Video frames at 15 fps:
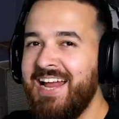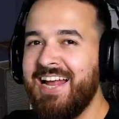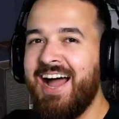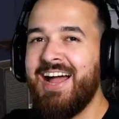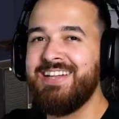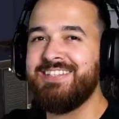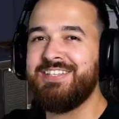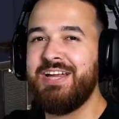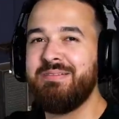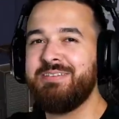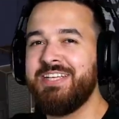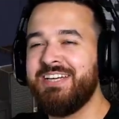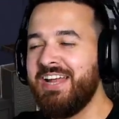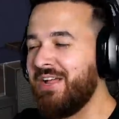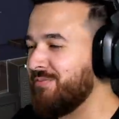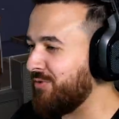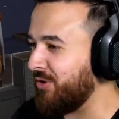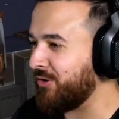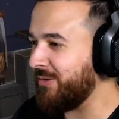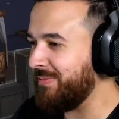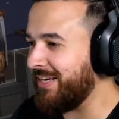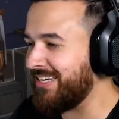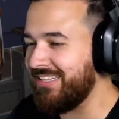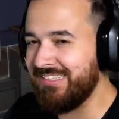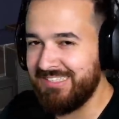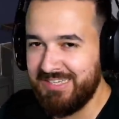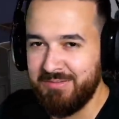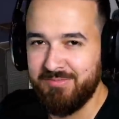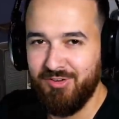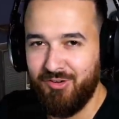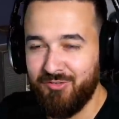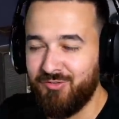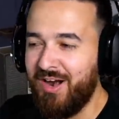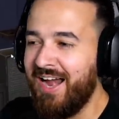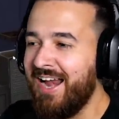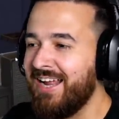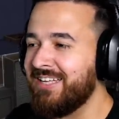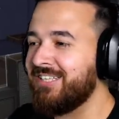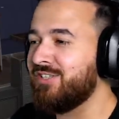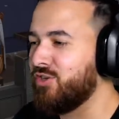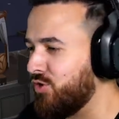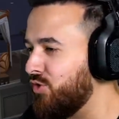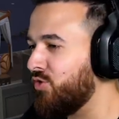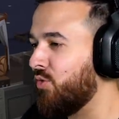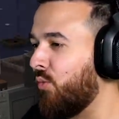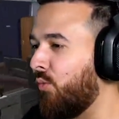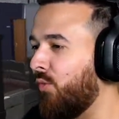Hey guys, James here today. Welcome back to The Sims World Rags to